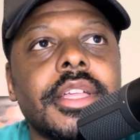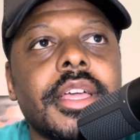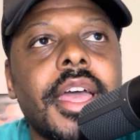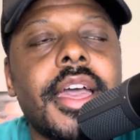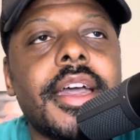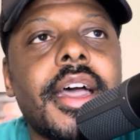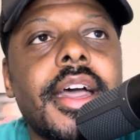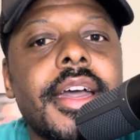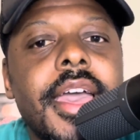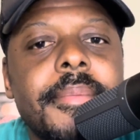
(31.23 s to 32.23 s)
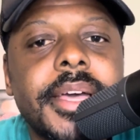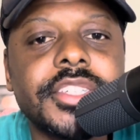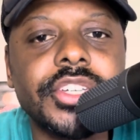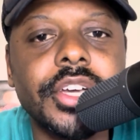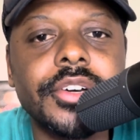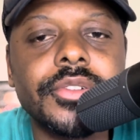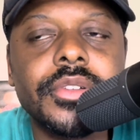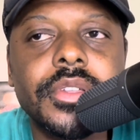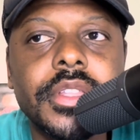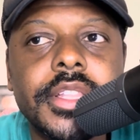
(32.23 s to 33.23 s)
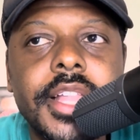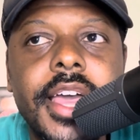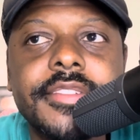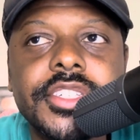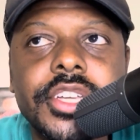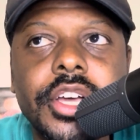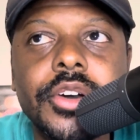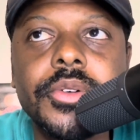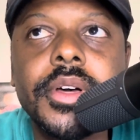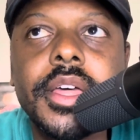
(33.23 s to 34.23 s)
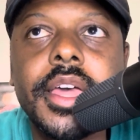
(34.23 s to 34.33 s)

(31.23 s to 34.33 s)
had my live show,